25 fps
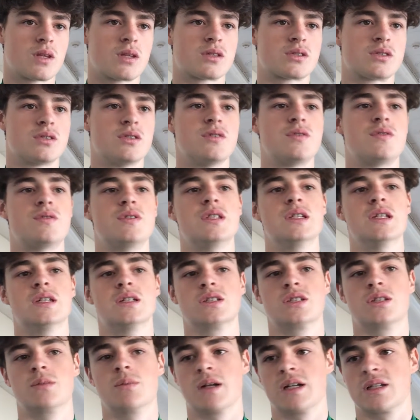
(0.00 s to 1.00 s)
So if the
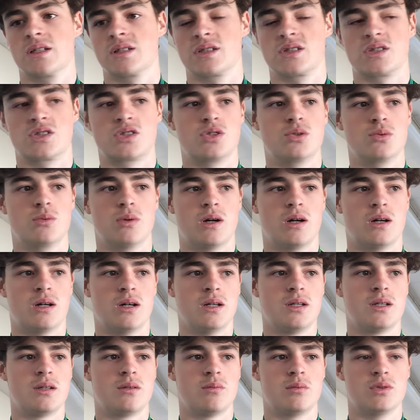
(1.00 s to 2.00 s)
energy balance is too
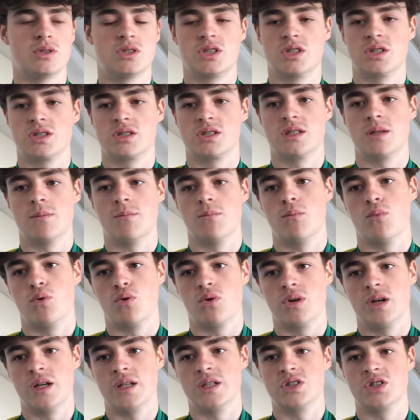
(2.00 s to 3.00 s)
high, which is the
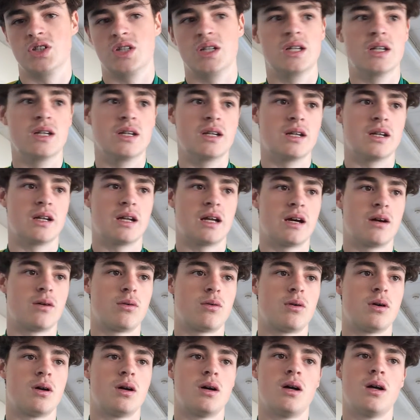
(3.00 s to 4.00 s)
more energy in and
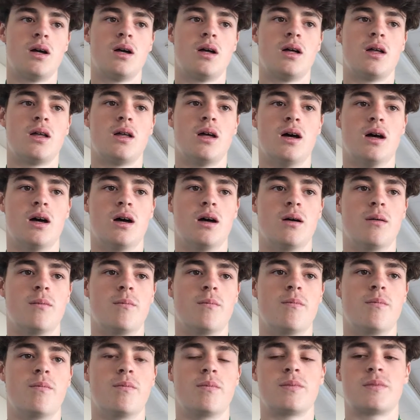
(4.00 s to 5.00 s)
out,
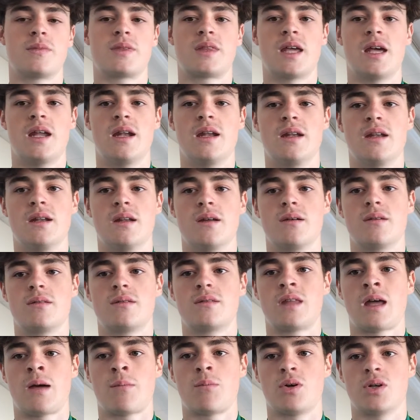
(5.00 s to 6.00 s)
then
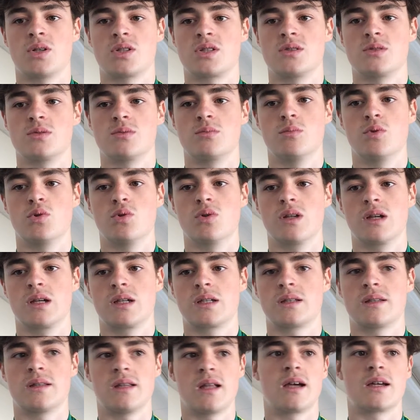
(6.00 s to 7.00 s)
that person's more
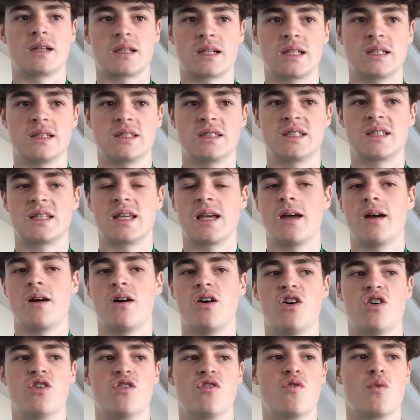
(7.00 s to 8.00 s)
likely to get
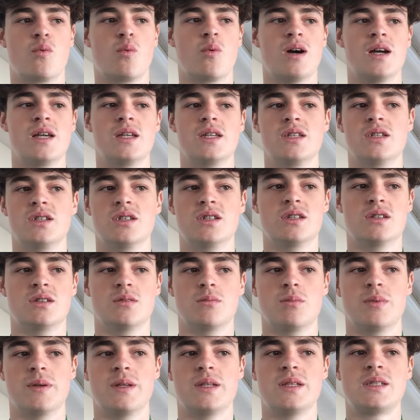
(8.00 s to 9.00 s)
overweight and
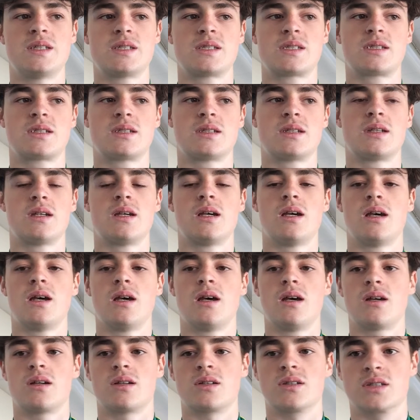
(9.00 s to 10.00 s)
obese,
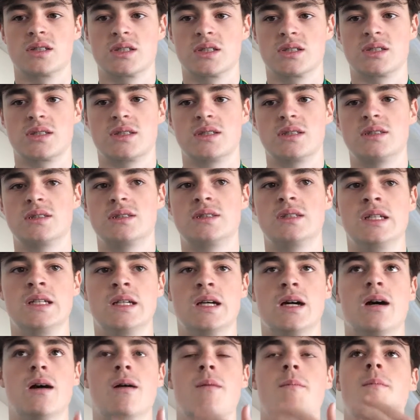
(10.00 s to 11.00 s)
because the